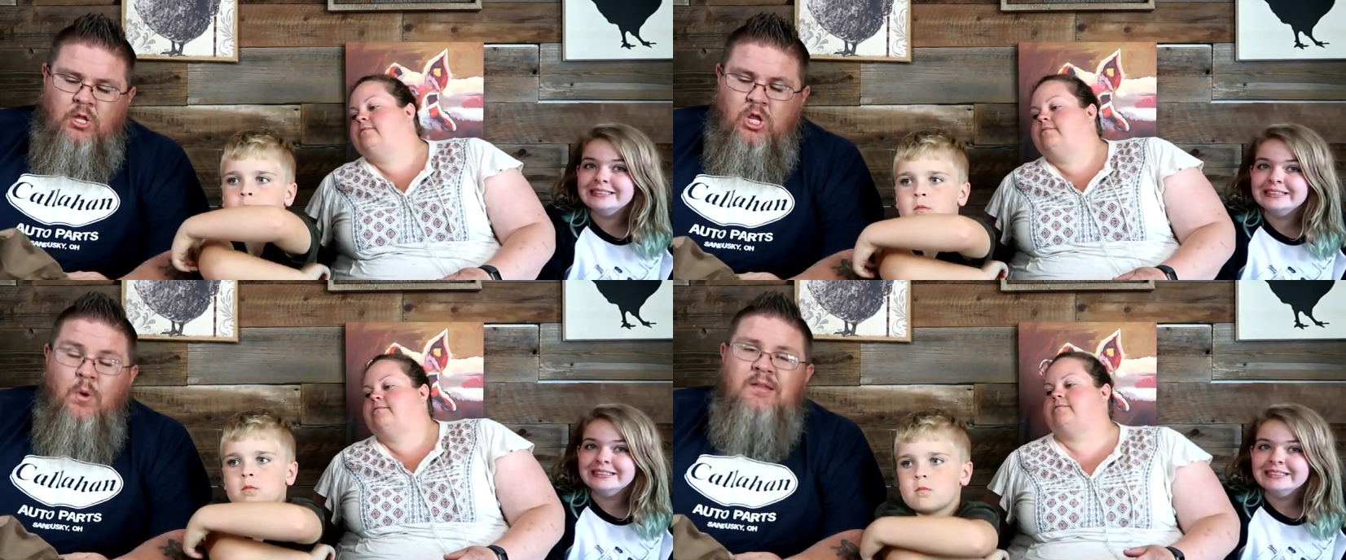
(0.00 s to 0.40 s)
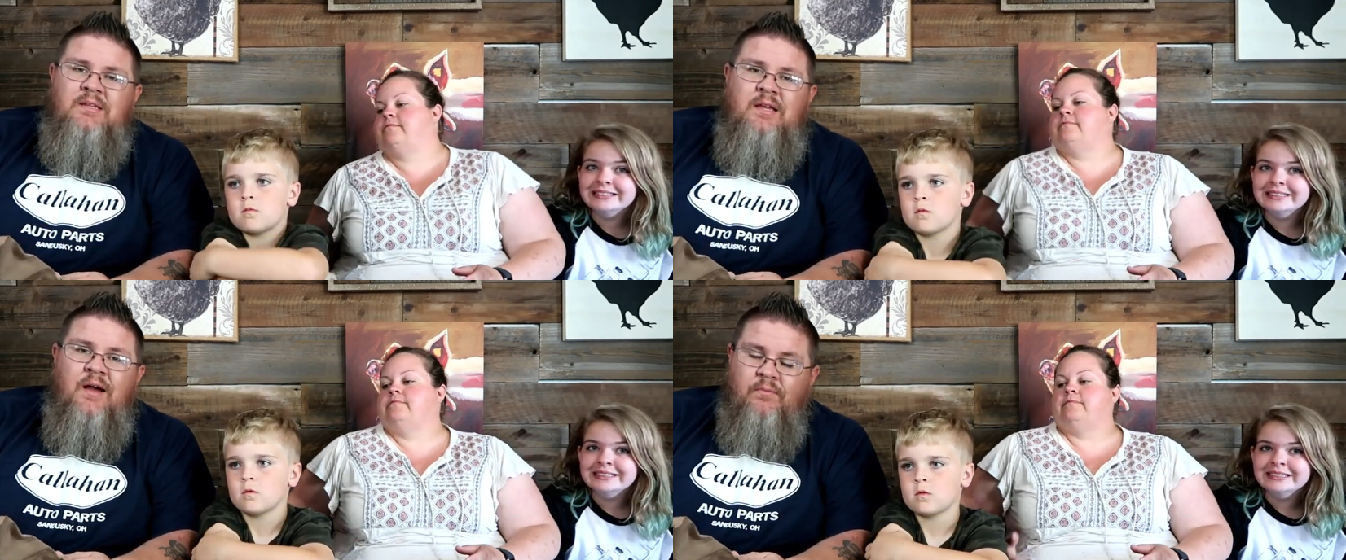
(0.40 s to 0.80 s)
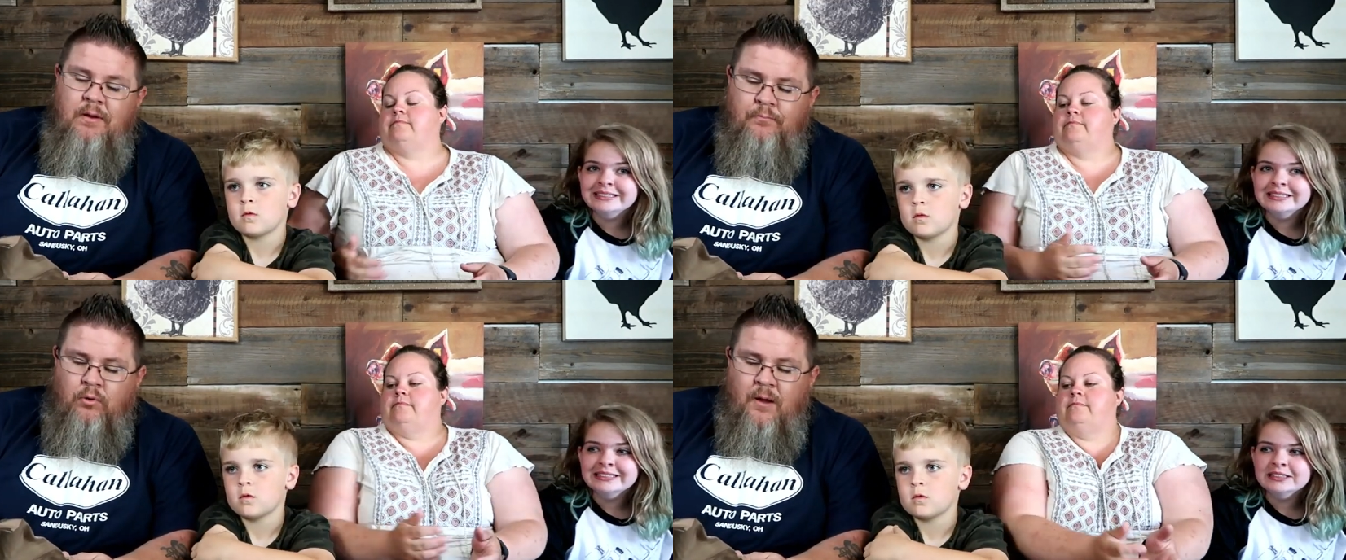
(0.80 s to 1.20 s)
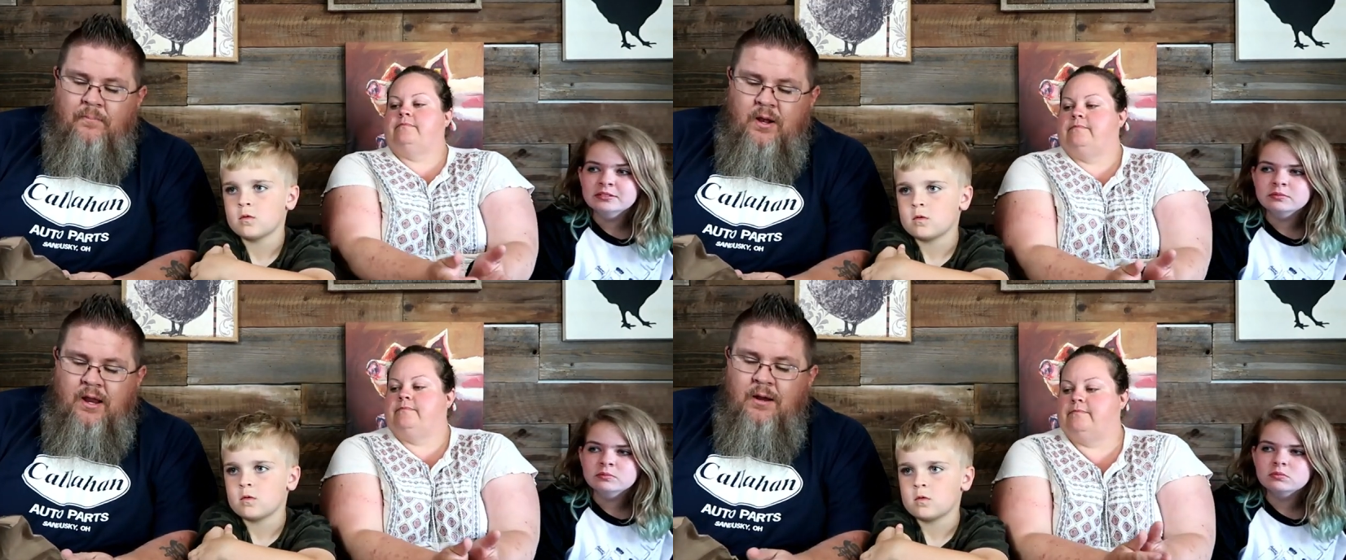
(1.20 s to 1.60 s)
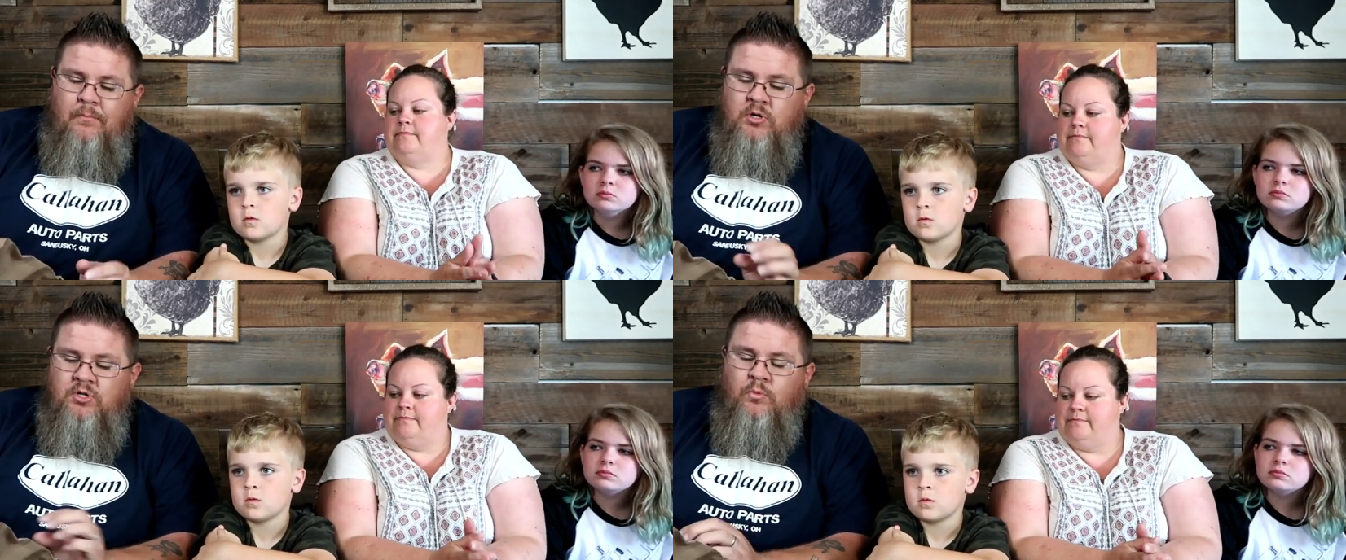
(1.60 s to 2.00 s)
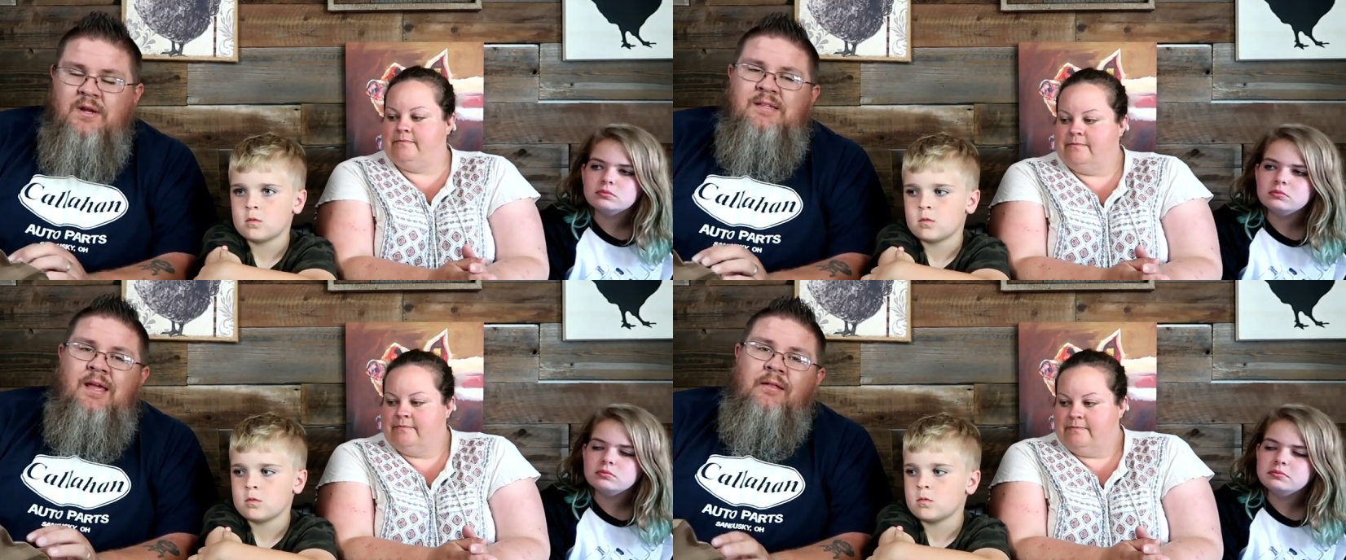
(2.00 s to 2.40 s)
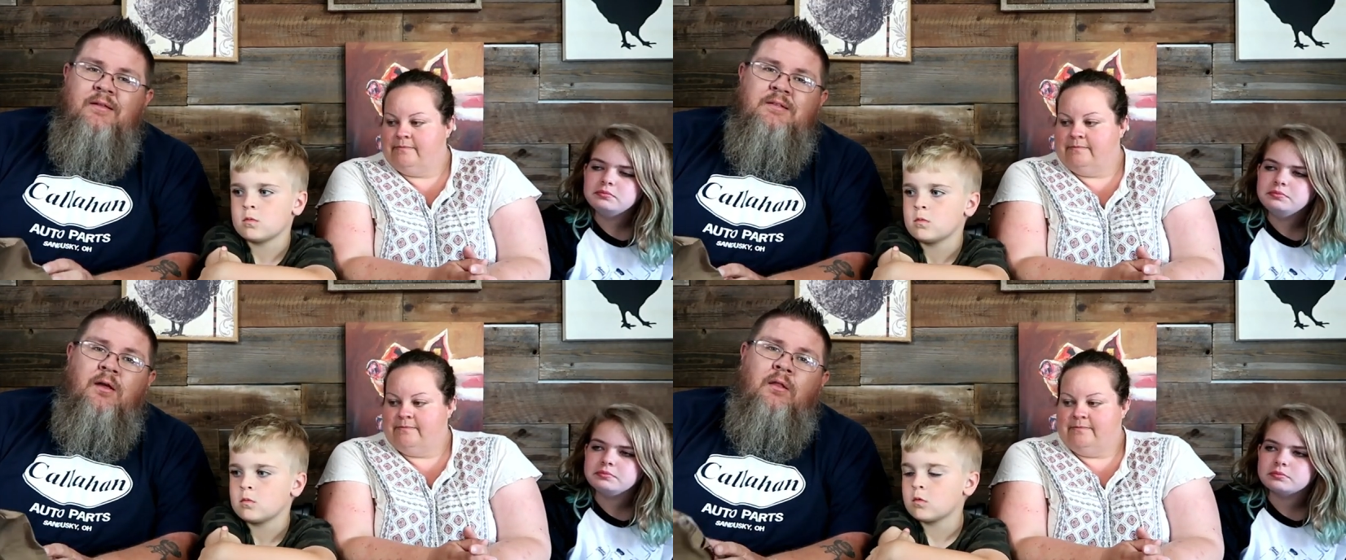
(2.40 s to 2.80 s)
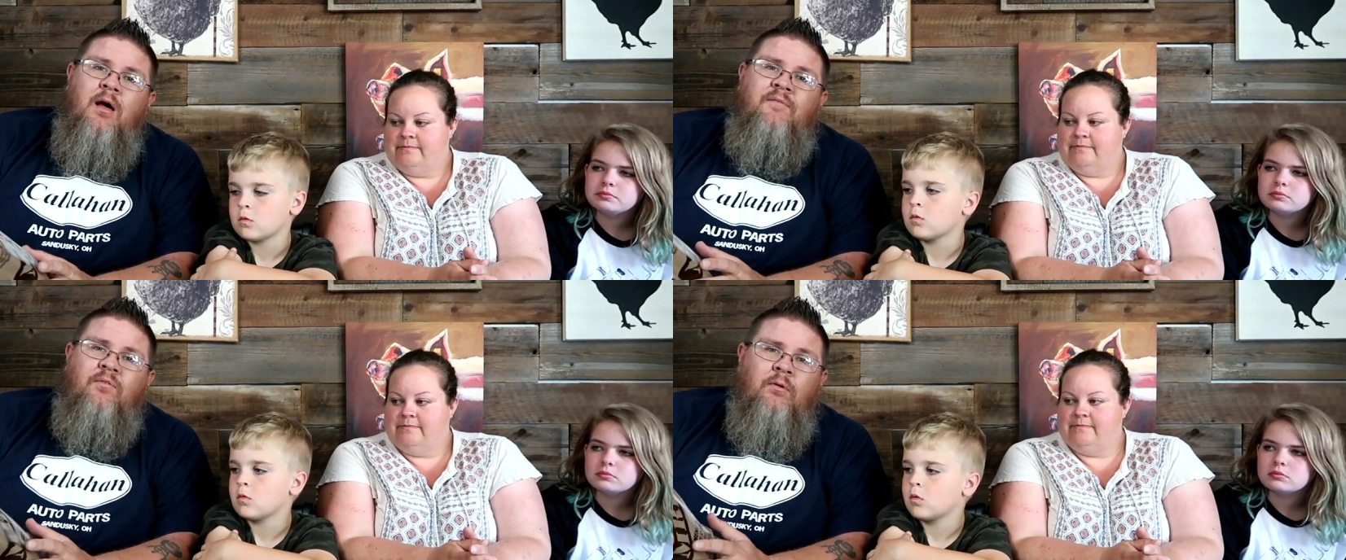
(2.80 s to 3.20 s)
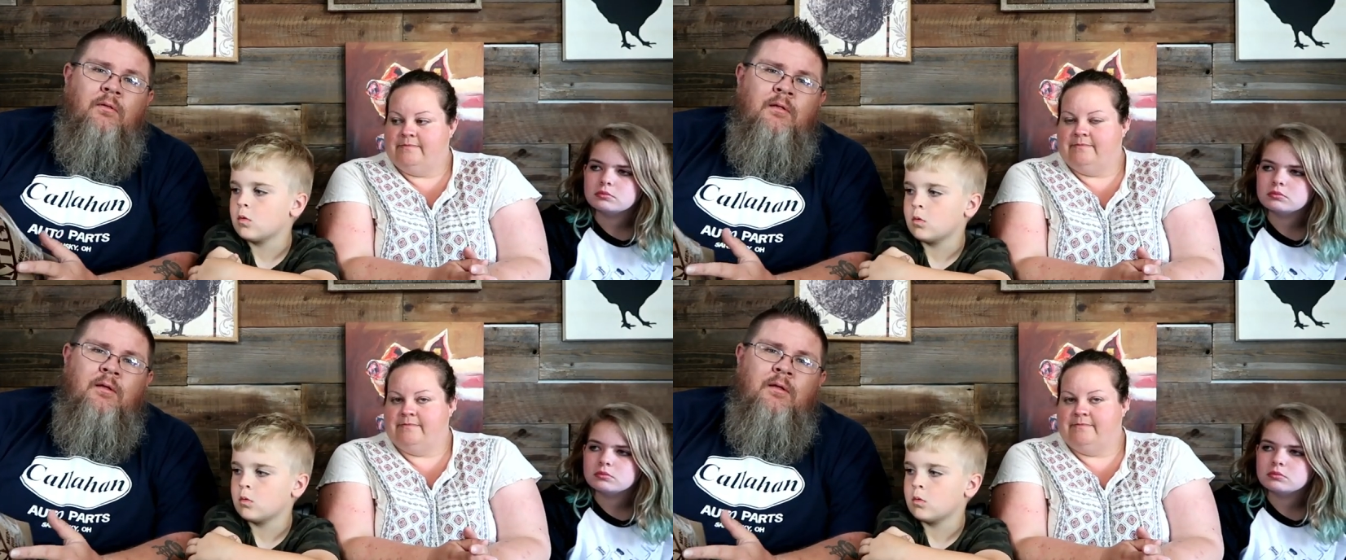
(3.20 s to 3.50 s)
Speaker 1: U.S. government property. Commercial resale is unlawful.